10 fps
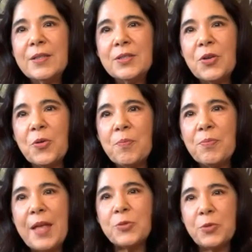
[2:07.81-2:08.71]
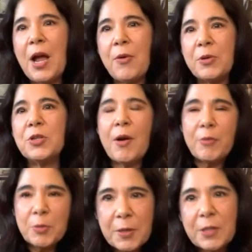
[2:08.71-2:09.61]
So that's what I would do. I
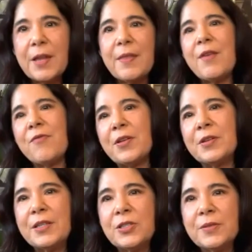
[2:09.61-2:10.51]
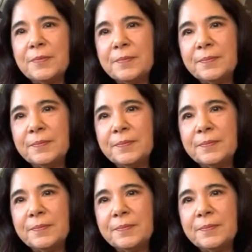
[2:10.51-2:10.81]
would build on that foundation.